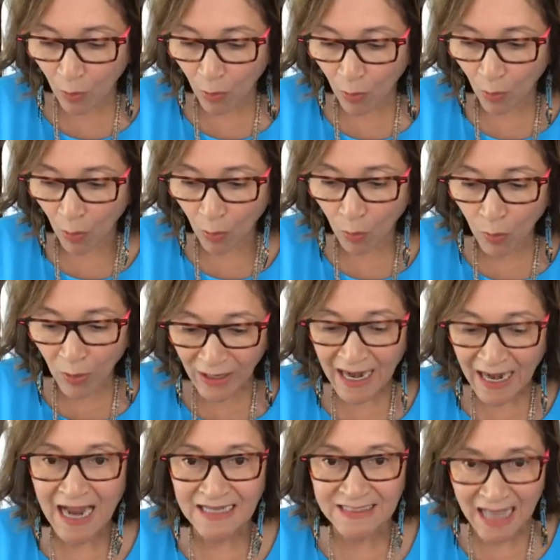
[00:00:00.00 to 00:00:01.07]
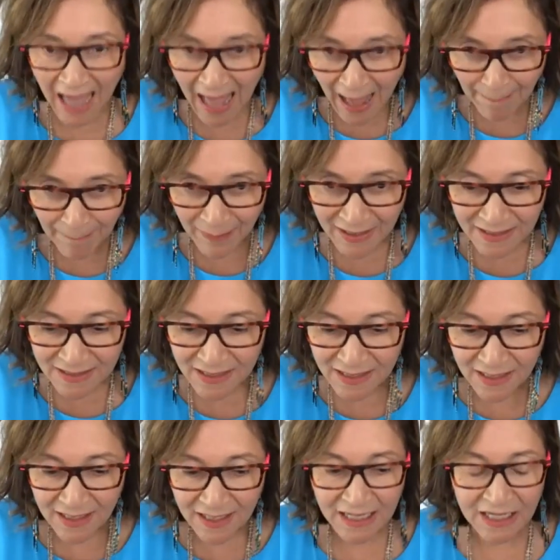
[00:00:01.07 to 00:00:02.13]
what has happened
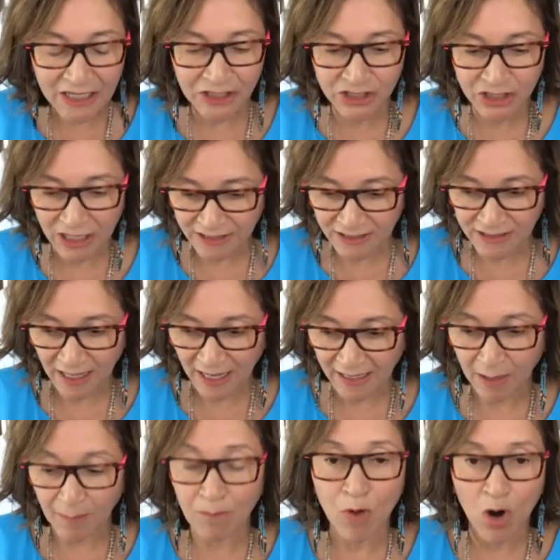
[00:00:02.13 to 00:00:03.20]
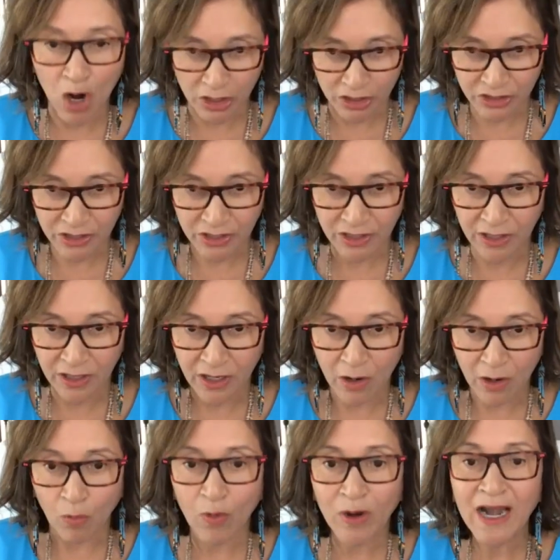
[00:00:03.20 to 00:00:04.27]
in just like March,
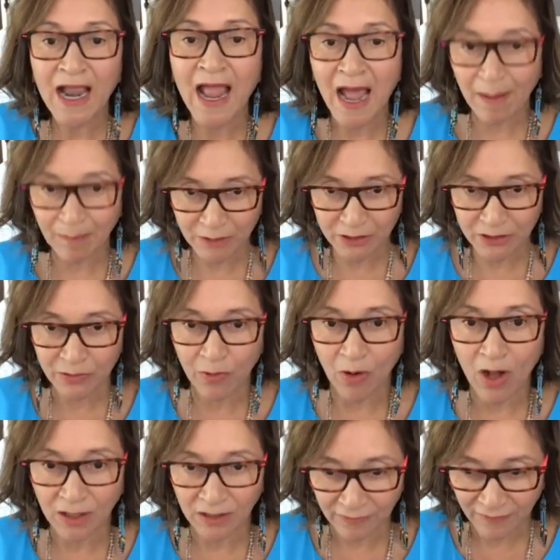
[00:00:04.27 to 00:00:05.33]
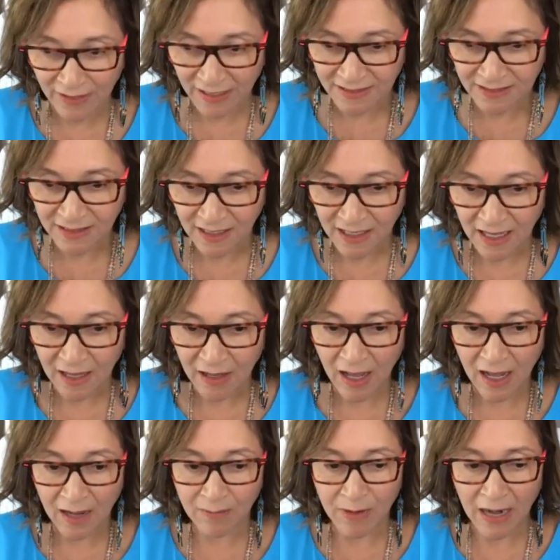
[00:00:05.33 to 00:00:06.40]
what happened to all of us
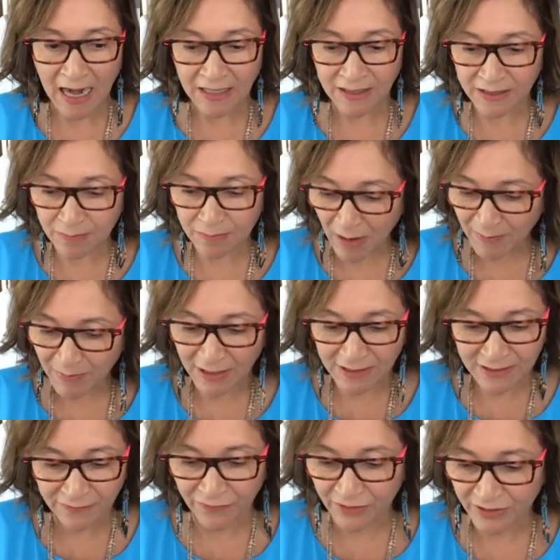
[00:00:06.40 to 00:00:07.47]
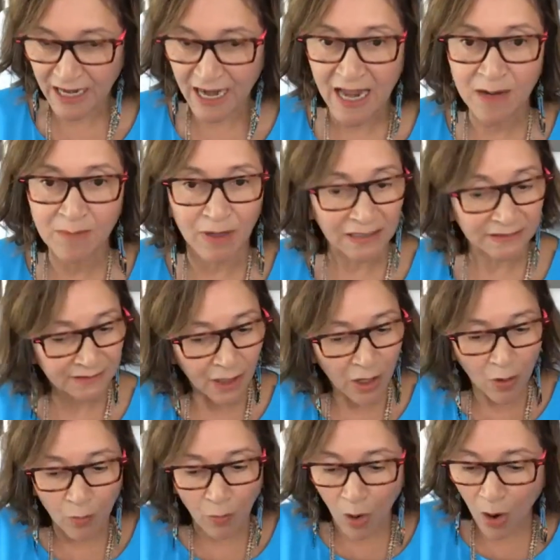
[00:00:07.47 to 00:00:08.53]
um, at maybe a different day, but
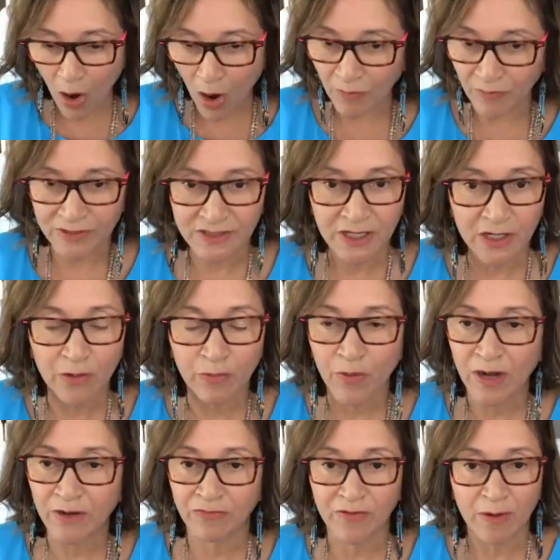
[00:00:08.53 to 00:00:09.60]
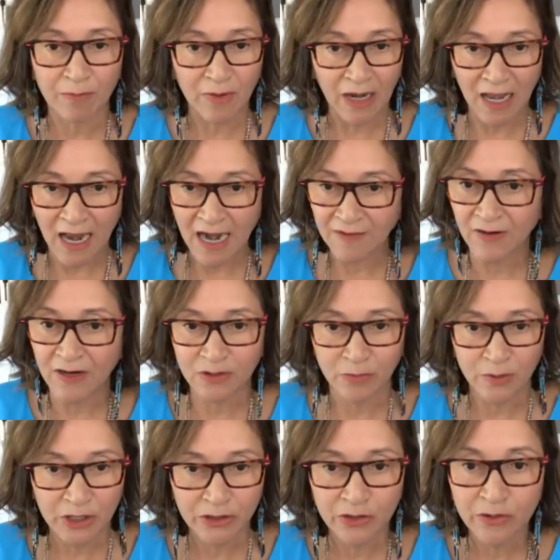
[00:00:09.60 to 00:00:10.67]
all of a sudden it went from life as we
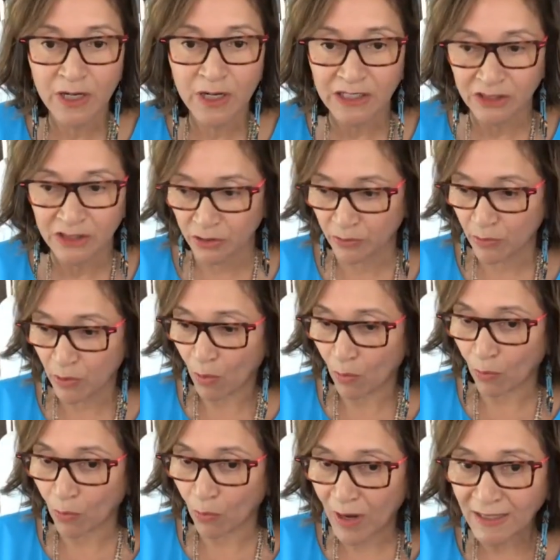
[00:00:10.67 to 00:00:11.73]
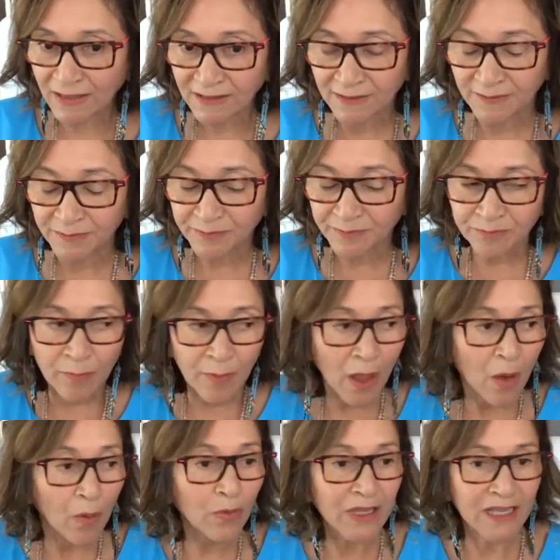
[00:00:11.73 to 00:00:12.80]
knew it to what?
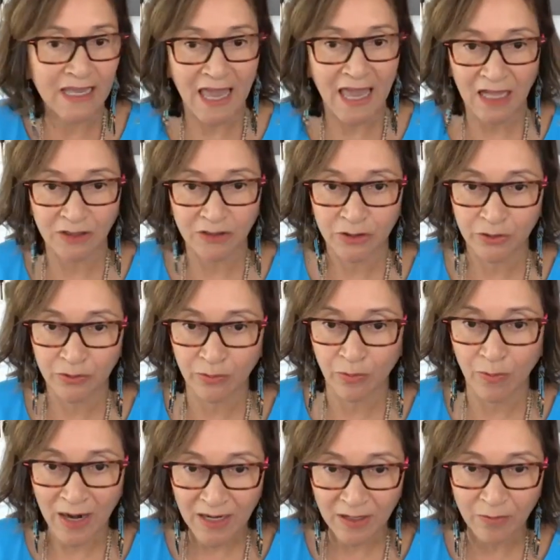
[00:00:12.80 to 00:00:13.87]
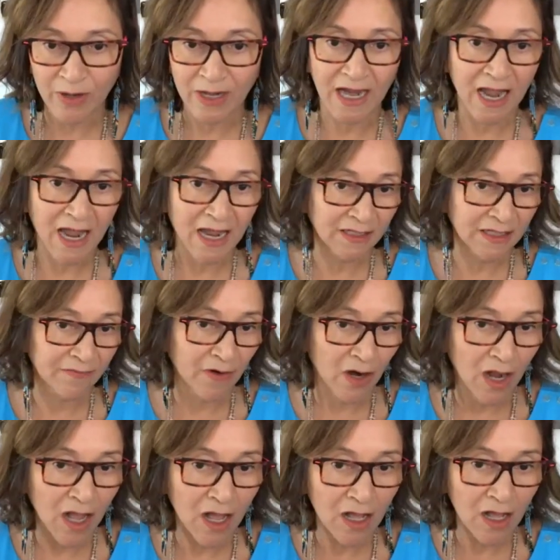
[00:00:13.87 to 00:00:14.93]
We can't do what? We can't leave our
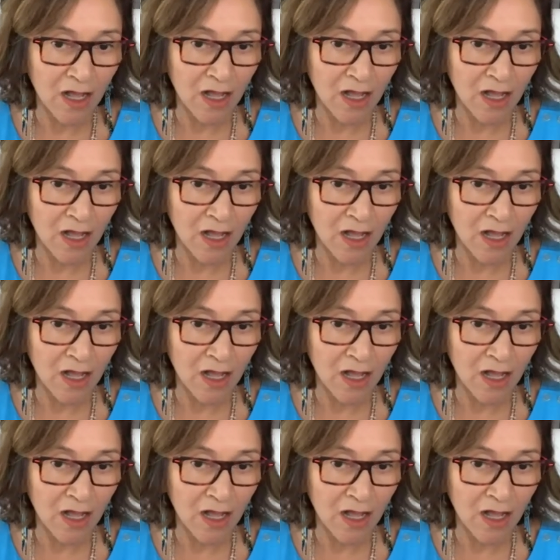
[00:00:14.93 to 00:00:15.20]
house.